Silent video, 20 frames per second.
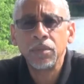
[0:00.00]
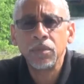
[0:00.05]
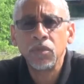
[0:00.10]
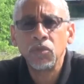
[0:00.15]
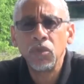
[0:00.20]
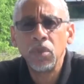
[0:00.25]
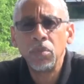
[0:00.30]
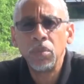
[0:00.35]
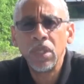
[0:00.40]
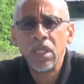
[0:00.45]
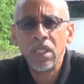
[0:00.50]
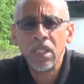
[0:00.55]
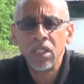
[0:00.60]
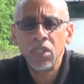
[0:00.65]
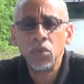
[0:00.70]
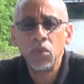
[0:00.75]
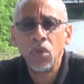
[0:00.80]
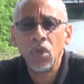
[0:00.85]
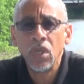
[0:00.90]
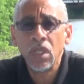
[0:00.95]
rebuilding
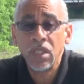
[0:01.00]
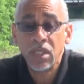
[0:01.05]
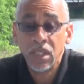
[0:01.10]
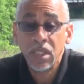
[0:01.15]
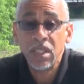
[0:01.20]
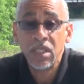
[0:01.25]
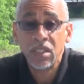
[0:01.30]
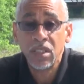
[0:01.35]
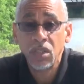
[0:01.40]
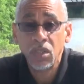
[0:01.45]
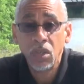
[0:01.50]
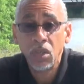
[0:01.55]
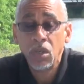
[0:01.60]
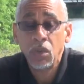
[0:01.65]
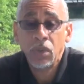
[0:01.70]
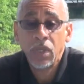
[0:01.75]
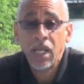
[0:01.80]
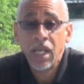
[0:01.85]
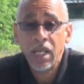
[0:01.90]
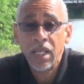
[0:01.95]
New Orleans East at all,
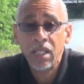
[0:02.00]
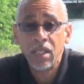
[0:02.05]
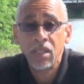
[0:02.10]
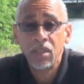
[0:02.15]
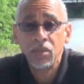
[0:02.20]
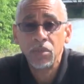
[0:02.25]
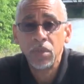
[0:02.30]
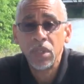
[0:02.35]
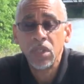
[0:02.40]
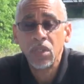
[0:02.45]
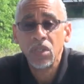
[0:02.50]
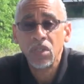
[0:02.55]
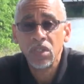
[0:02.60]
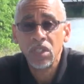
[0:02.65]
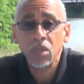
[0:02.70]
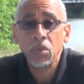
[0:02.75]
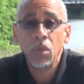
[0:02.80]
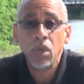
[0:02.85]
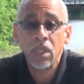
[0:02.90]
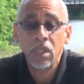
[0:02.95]
where I live, because
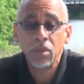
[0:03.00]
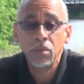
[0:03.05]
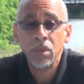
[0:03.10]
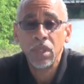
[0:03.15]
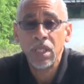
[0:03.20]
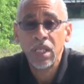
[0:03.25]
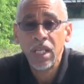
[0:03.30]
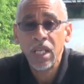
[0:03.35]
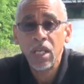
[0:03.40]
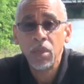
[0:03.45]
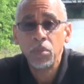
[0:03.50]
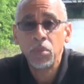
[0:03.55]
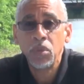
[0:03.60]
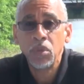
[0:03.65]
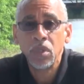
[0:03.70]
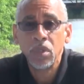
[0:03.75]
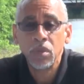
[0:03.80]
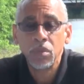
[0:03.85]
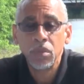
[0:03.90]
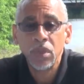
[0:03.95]
they wanted to build an
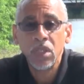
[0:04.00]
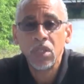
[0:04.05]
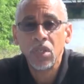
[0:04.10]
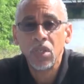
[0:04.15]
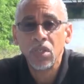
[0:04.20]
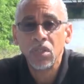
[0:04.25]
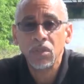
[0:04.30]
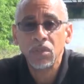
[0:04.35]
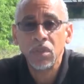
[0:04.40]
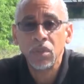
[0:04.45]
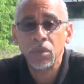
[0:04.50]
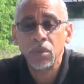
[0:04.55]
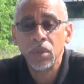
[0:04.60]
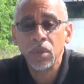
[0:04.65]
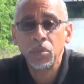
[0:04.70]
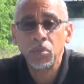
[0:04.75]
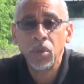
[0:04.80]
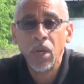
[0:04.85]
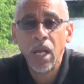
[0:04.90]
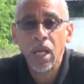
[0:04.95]
airport because of
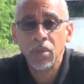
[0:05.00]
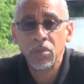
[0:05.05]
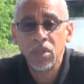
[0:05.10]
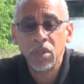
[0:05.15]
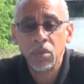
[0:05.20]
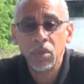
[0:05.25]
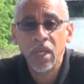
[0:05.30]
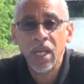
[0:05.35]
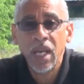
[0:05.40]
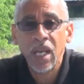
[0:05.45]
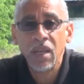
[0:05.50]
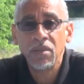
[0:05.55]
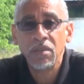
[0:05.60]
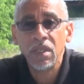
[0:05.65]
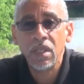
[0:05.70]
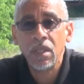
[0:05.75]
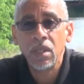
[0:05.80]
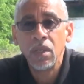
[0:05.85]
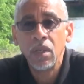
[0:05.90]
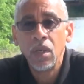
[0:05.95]
the problems they were
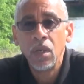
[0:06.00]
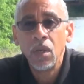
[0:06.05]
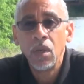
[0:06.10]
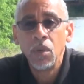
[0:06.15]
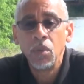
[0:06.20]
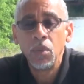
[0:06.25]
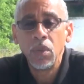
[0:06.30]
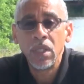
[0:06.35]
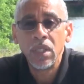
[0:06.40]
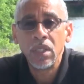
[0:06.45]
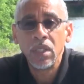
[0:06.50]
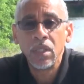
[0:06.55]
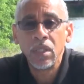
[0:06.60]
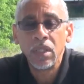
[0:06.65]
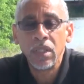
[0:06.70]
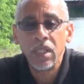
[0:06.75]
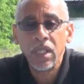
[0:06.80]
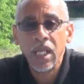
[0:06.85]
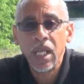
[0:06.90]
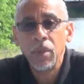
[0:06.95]
having with
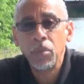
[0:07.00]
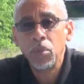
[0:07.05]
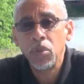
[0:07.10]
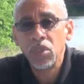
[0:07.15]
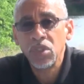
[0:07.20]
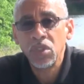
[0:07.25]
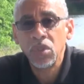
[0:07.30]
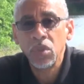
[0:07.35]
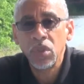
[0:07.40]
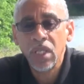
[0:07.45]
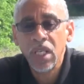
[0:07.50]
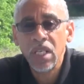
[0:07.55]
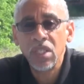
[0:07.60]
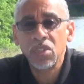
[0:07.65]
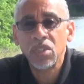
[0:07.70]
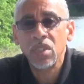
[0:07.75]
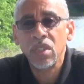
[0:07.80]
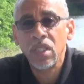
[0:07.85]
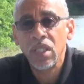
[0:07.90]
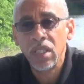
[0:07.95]
the airport's
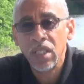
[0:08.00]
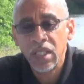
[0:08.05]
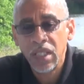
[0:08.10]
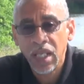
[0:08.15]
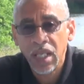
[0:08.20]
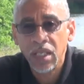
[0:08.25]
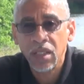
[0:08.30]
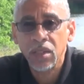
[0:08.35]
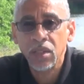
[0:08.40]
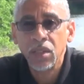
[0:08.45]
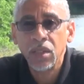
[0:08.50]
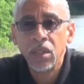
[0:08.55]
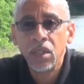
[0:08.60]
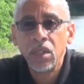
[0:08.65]
location in Kenner.